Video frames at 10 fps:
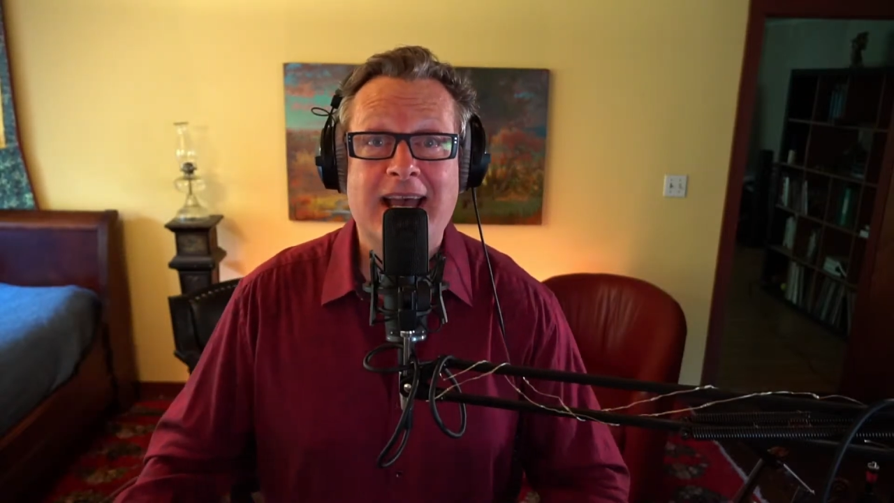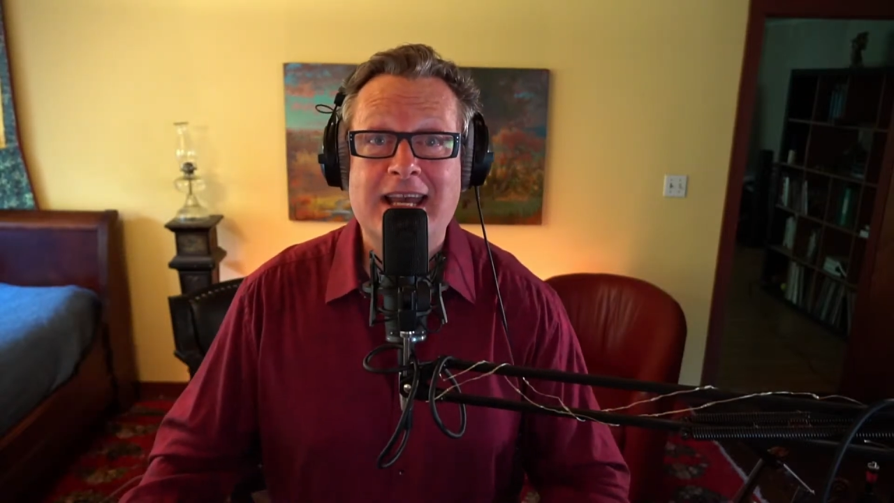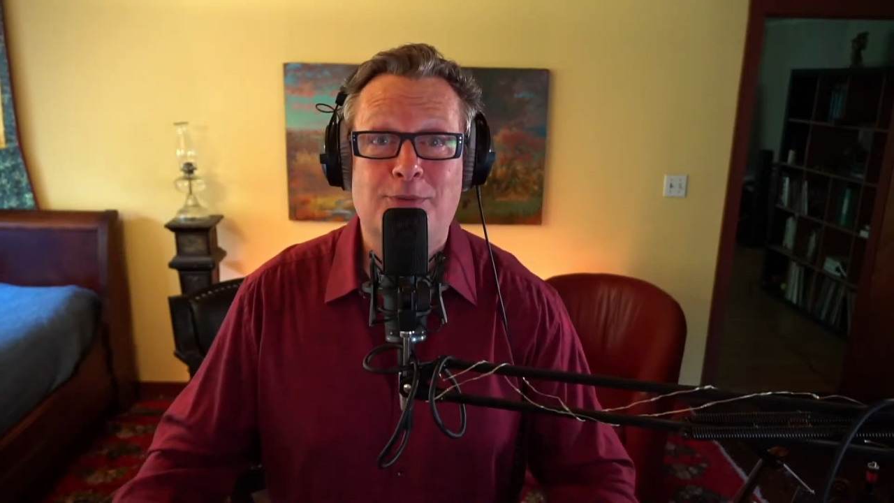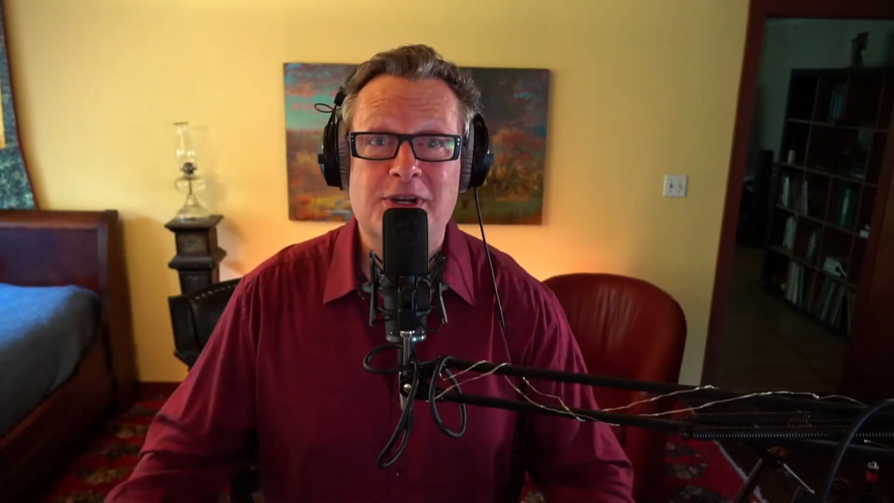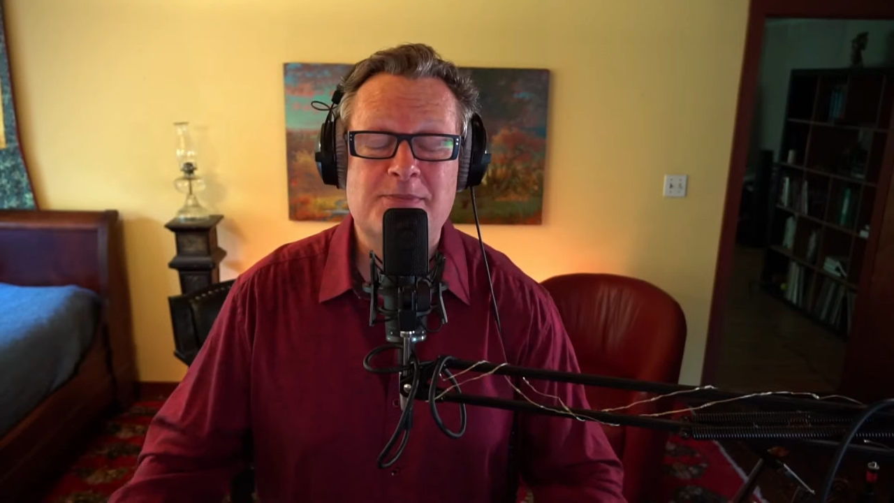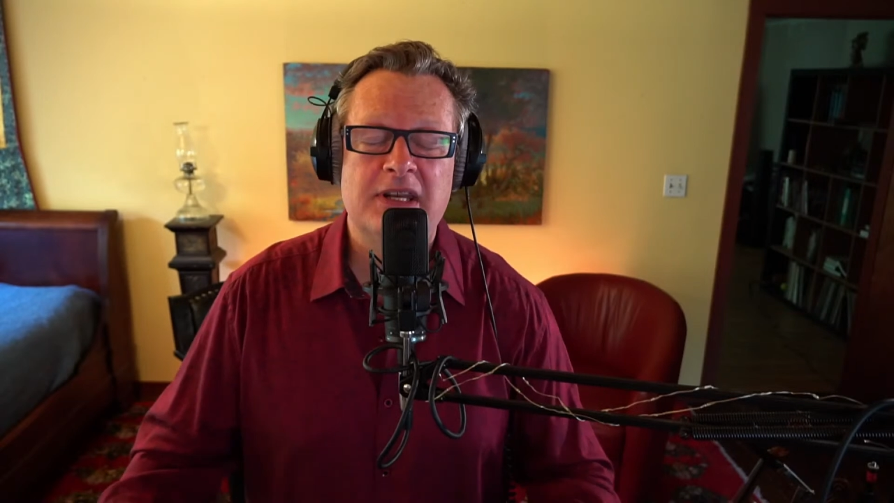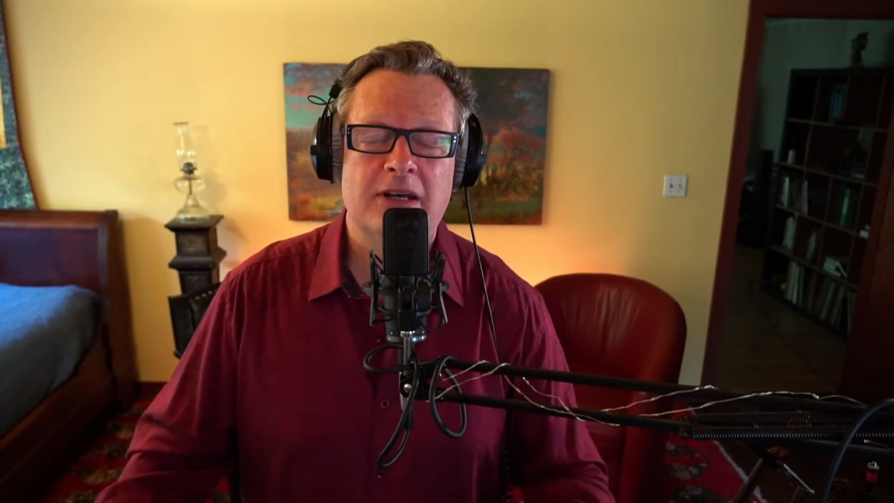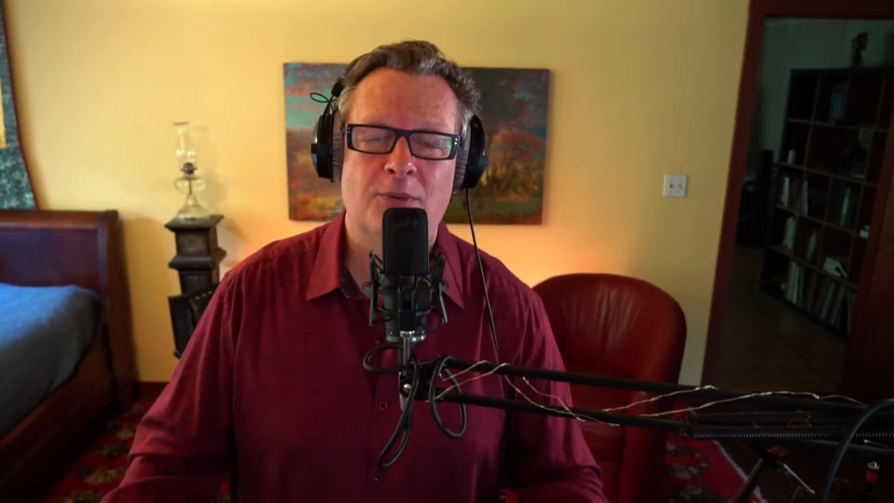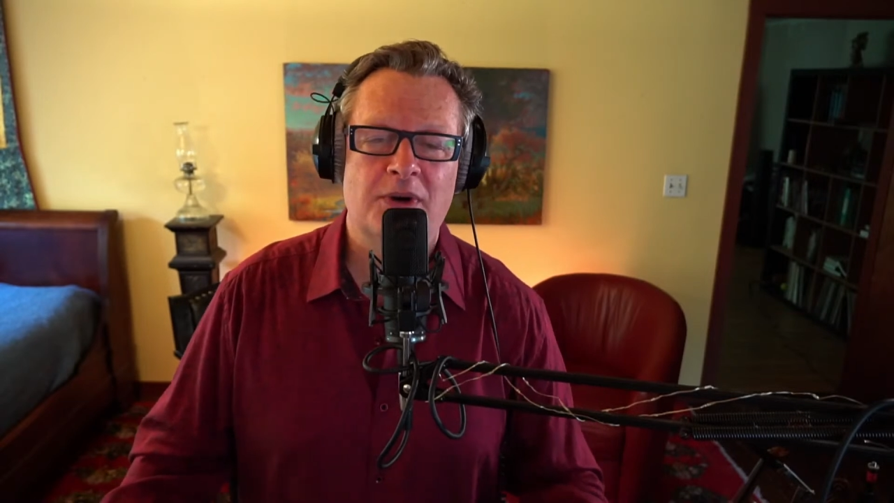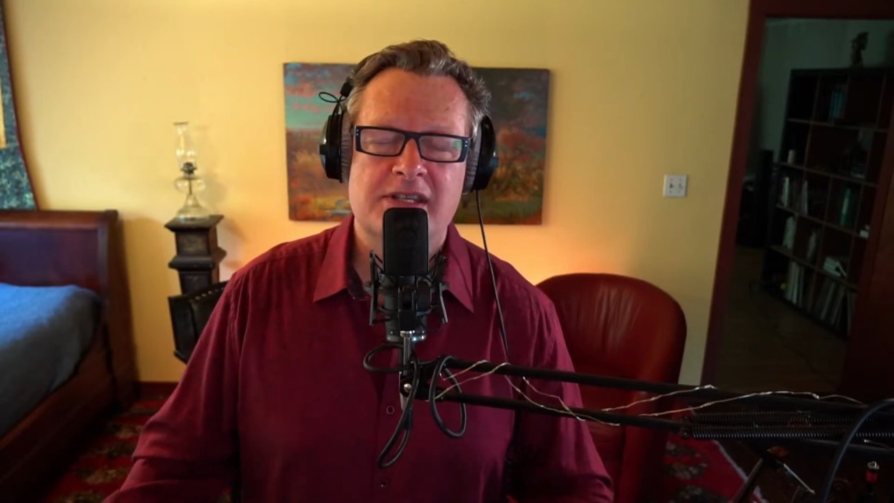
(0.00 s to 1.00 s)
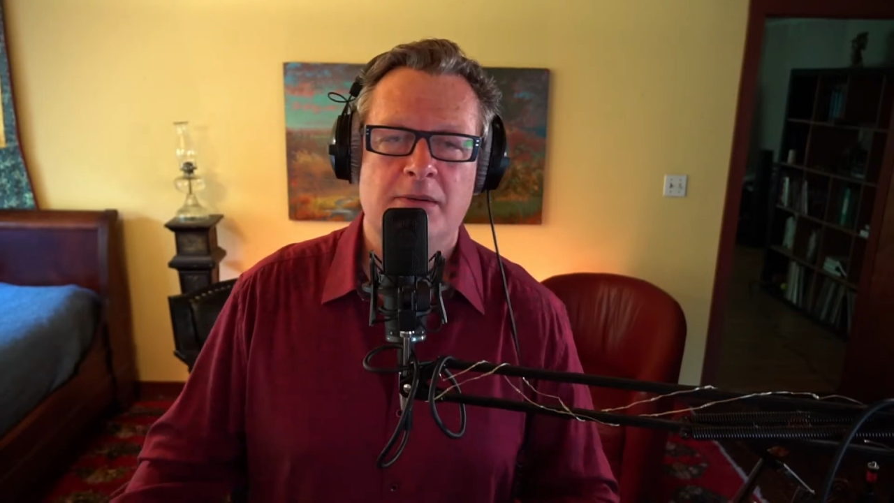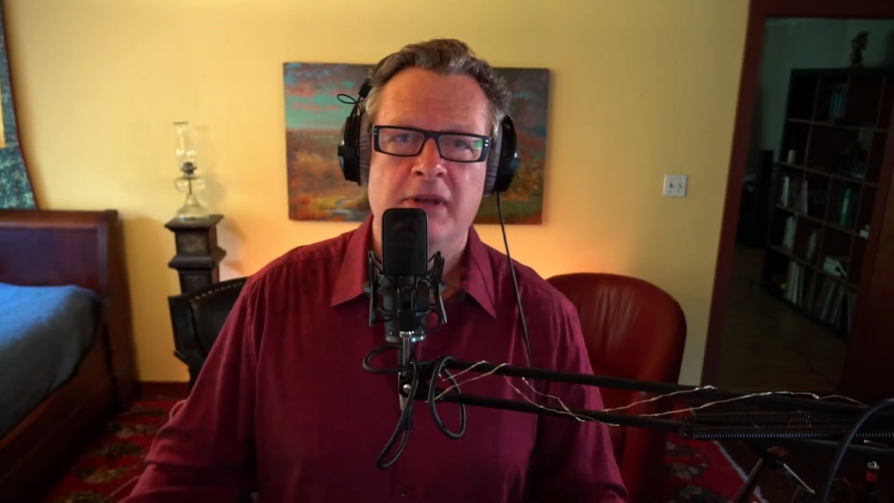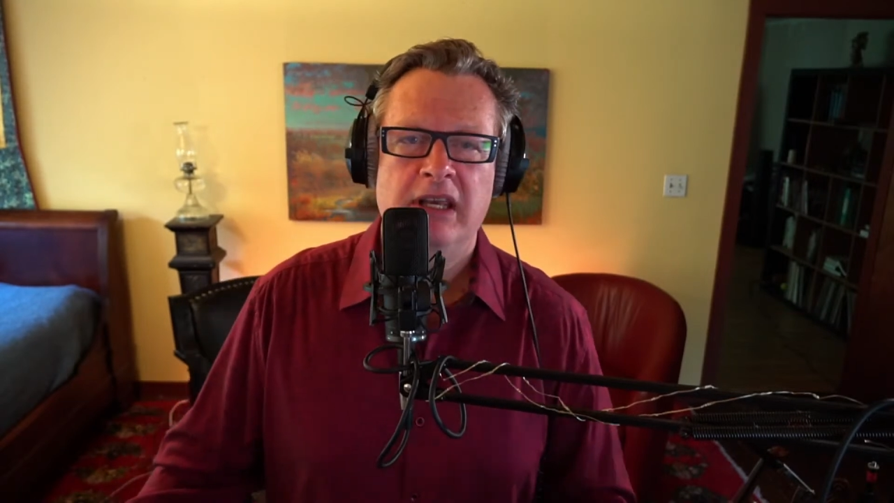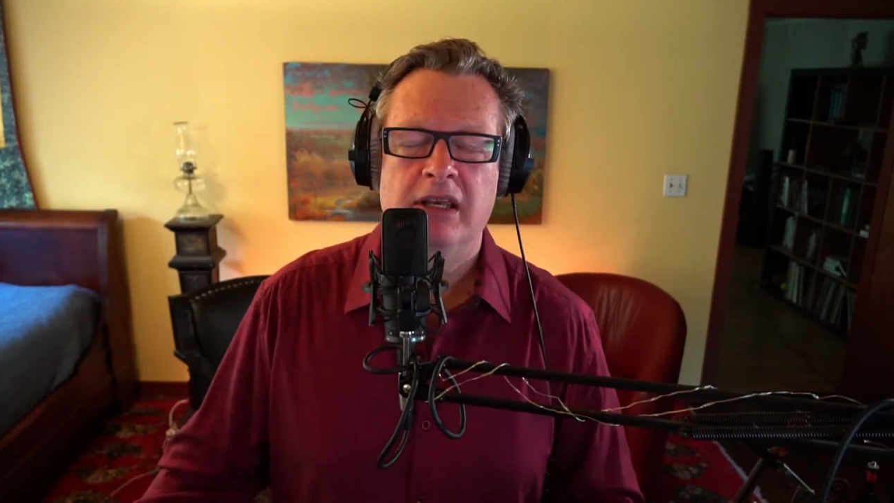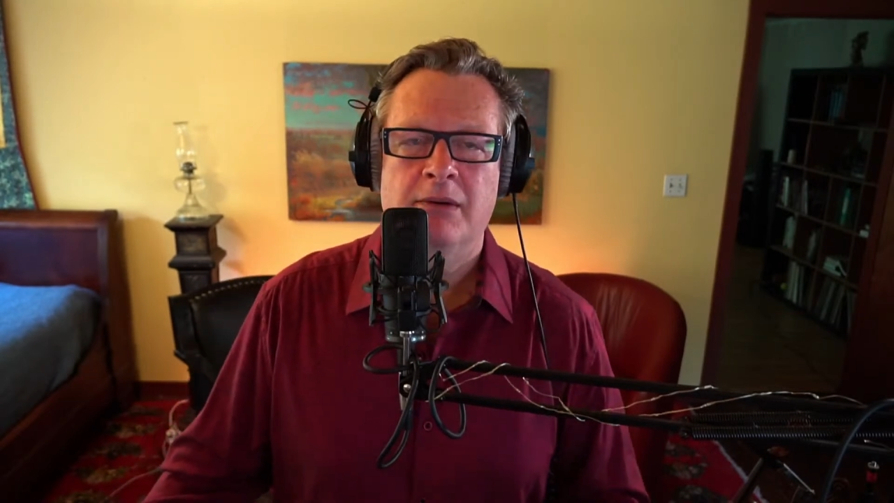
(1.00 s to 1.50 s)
No, it wasn't me.